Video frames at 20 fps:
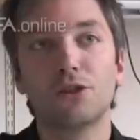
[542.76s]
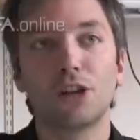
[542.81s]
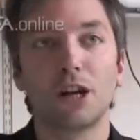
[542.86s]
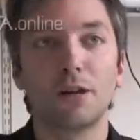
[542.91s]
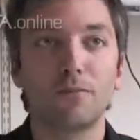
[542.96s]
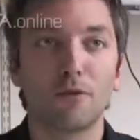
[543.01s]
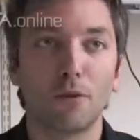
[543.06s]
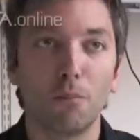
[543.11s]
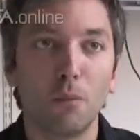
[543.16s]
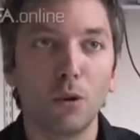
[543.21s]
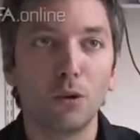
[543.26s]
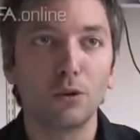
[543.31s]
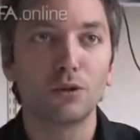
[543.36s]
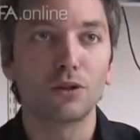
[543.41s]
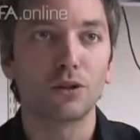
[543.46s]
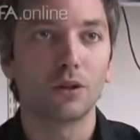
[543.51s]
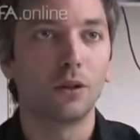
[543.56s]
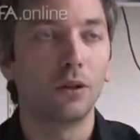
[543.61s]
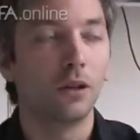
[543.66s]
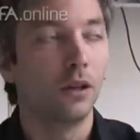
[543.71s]
shape for
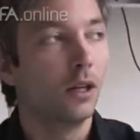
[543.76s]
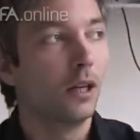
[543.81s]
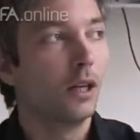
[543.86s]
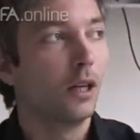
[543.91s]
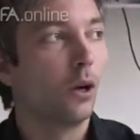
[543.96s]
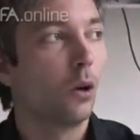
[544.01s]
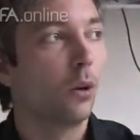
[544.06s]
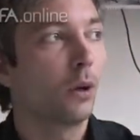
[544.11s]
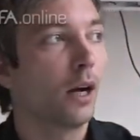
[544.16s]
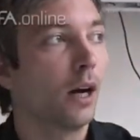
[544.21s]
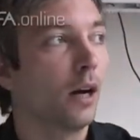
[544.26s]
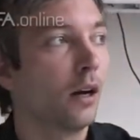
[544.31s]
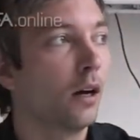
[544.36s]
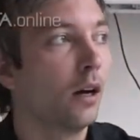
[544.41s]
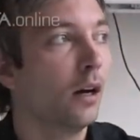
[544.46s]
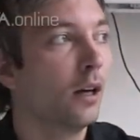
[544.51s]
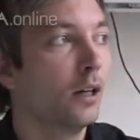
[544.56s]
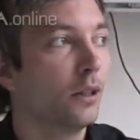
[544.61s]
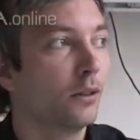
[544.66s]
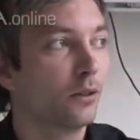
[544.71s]
boats or
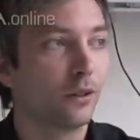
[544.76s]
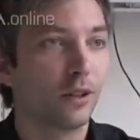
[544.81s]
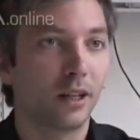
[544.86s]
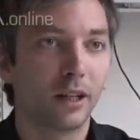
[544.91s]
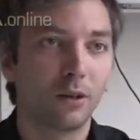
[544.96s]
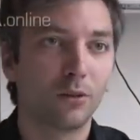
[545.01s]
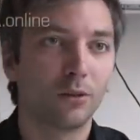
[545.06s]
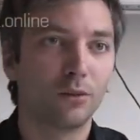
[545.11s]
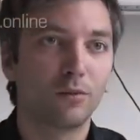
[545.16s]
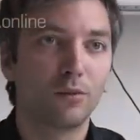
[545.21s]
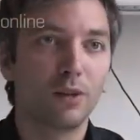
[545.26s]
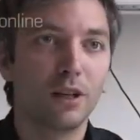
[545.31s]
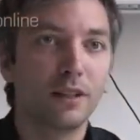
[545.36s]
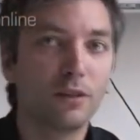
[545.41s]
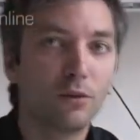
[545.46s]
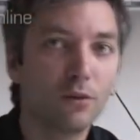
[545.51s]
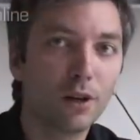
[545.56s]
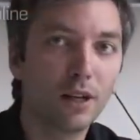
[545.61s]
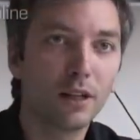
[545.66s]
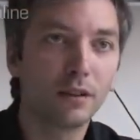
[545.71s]
car, so they can't really
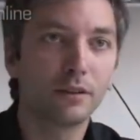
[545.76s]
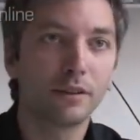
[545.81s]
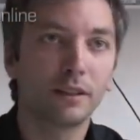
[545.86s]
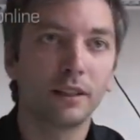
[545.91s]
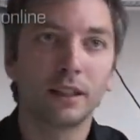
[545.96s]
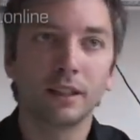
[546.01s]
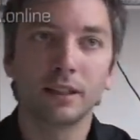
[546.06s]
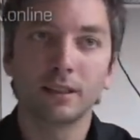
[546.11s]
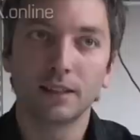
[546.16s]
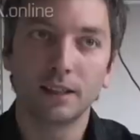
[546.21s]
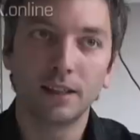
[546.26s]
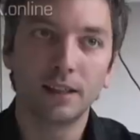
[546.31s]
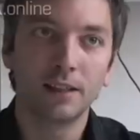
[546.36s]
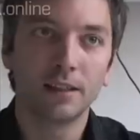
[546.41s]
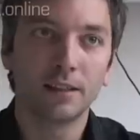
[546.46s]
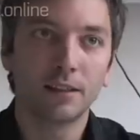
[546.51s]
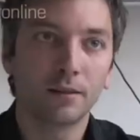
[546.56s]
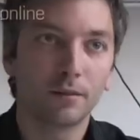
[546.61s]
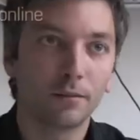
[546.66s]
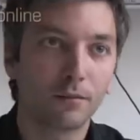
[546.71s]
drill things
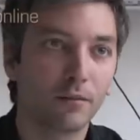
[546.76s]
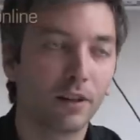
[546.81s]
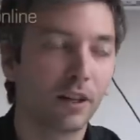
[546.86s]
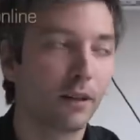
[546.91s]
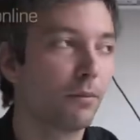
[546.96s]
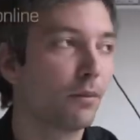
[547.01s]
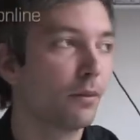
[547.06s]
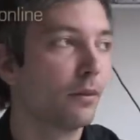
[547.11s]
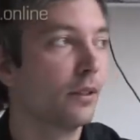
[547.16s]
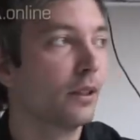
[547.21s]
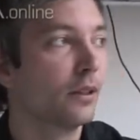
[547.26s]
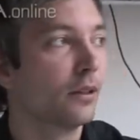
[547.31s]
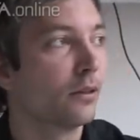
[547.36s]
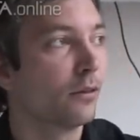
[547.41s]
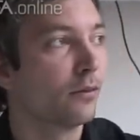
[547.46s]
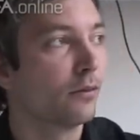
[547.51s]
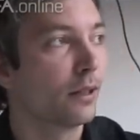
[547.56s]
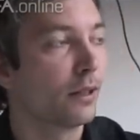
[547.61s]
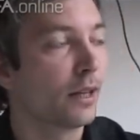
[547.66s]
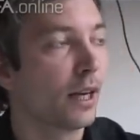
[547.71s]
in very, you
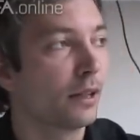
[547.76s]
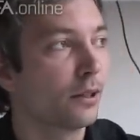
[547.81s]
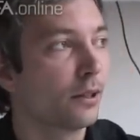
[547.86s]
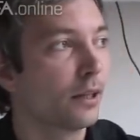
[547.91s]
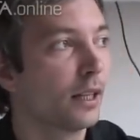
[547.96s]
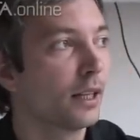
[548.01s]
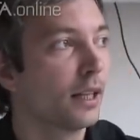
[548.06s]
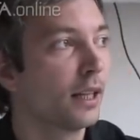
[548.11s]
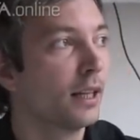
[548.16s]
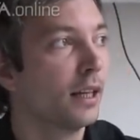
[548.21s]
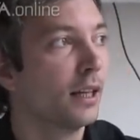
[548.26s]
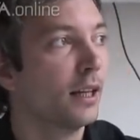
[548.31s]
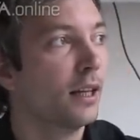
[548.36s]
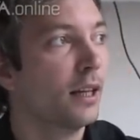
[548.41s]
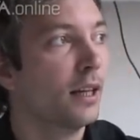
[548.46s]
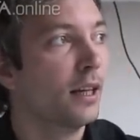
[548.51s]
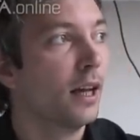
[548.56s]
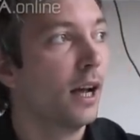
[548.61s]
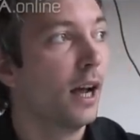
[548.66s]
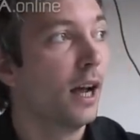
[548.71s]
know, very accurately,
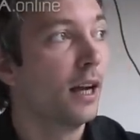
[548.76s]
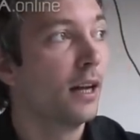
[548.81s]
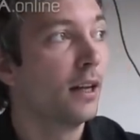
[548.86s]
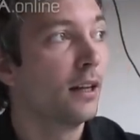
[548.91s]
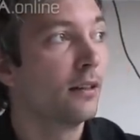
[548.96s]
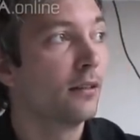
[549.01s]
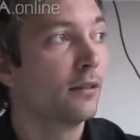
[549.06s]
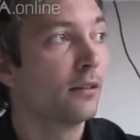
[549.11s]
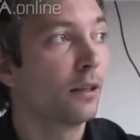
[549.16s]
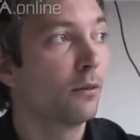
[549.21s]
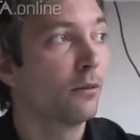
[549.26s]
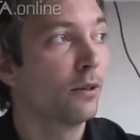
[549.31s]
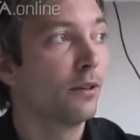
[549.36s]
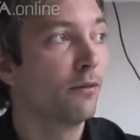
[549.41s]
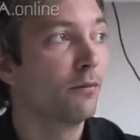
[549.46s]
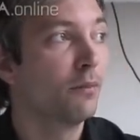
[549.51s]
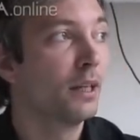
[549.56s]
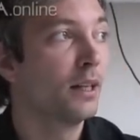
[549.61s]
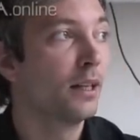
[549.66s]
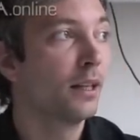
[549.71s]
and that would
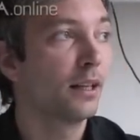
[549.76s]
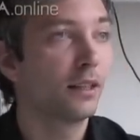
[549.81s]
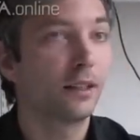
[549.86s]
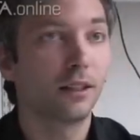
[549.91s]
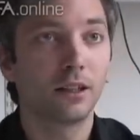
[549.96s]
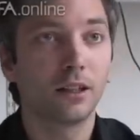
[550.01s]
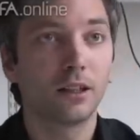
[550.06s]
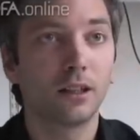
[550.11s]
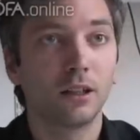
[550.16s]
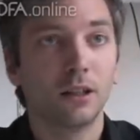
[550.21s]
have been like 80%